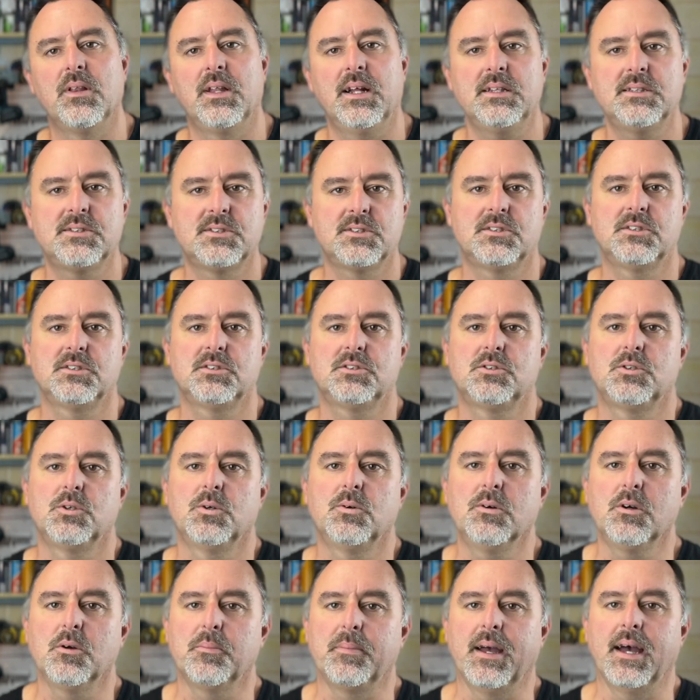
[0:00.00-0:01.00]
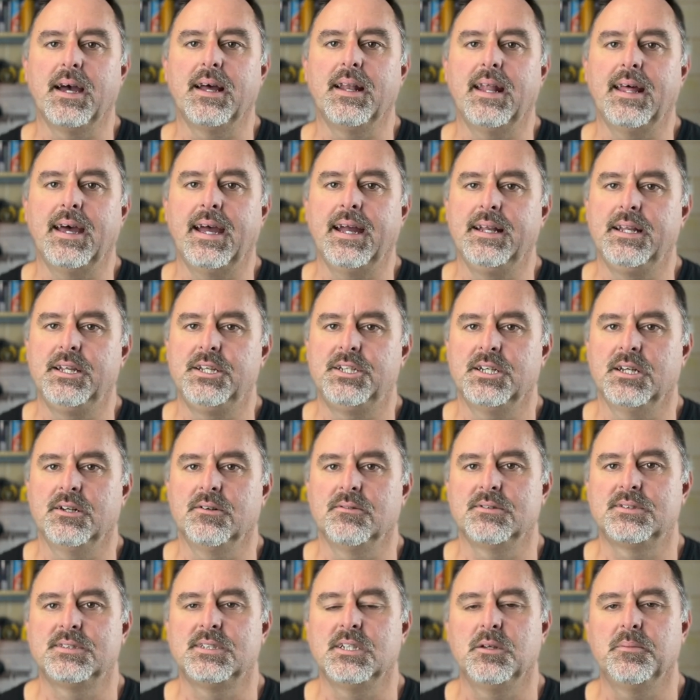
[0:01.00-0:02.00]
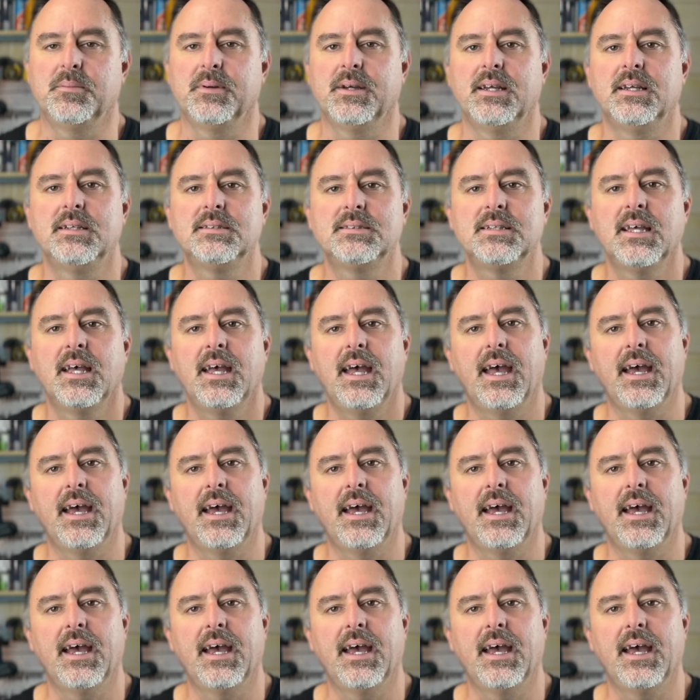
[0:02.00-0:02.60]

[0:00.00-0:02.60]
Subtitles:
let's just talk about 80 channel CBs